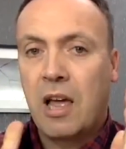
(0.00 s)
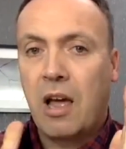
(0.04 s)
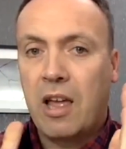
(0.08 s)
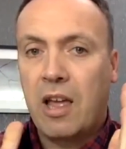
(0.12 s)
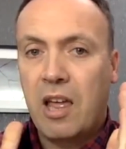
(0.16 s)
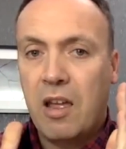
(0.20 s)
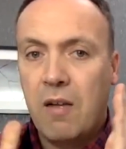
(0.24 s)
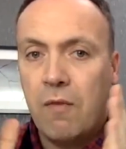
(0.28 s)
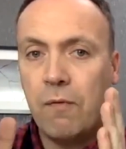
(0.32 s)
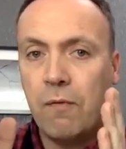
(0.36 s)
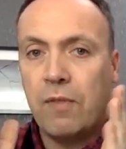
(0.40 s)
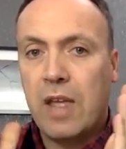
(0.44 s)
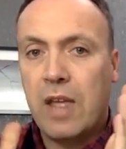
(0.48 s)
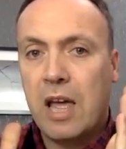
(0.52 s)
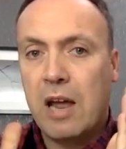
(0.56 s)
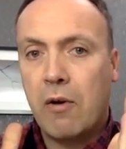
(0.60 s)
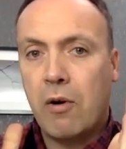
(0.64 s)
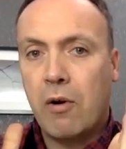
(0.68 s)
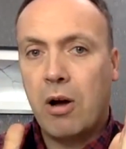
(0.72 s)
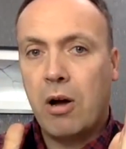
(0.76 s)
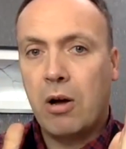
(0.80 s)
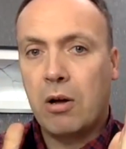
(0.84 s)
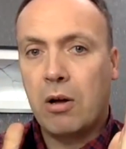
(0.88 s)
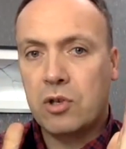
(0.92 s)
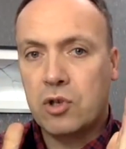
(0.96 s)
if there
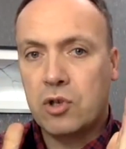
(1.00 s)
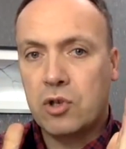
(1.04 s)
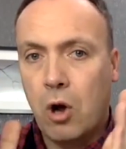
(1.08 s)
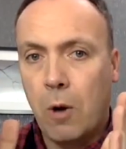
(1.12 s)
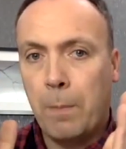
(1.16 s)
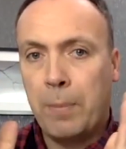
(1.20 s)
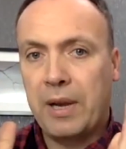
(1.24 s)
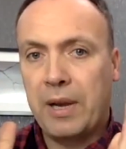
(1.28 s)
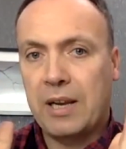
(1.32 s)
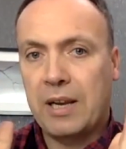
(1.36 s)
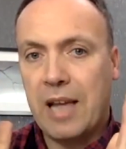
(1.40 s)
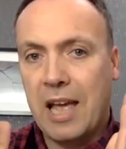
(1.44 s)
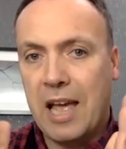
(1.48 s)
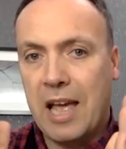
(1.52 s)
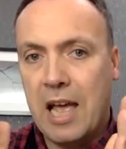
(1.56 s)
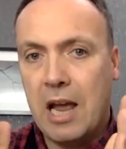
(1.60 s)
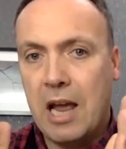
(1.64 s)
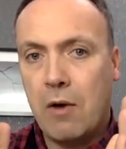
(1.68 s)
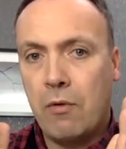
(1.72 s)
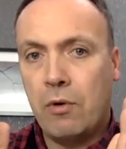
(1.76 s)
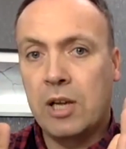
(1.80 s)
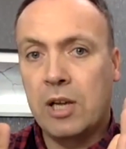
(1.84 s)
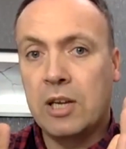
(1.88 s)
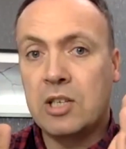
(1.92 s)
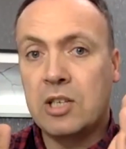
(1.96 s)
are topic
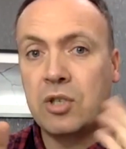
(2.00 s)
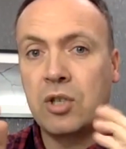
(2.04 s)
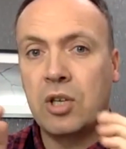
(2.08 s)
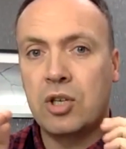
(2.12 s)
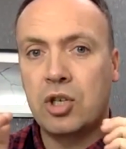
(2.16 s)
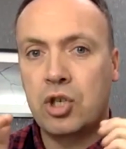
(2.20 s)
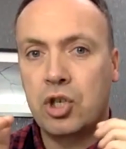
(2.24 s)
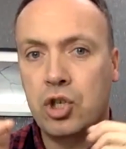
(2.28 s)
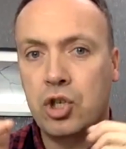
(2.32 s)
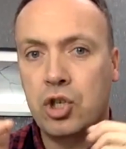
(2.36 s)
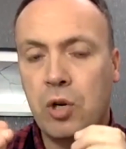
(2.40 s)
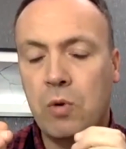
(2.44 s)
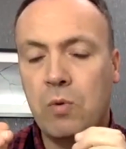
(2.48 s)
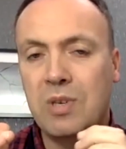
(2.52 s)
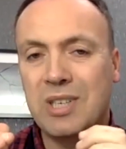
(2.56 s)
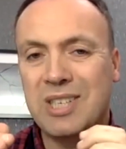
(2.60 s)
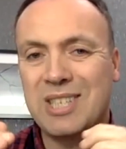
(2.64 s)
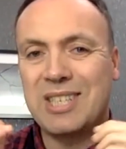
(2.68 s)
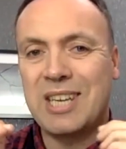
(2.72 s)
areas that students